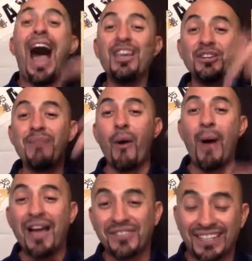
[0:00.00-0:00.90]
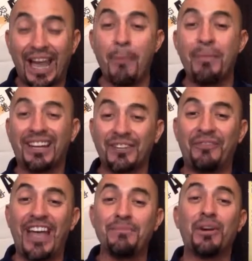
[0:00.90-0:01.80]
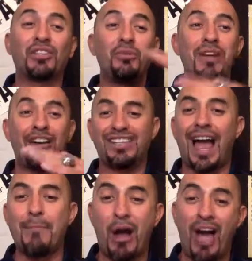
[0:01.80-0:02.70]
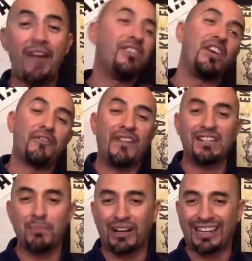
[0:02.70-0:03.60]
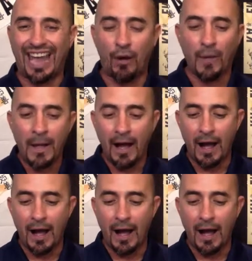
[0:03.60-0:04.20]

I use my wife's account because Facebook threw me on a timeout. I have another Facebook account.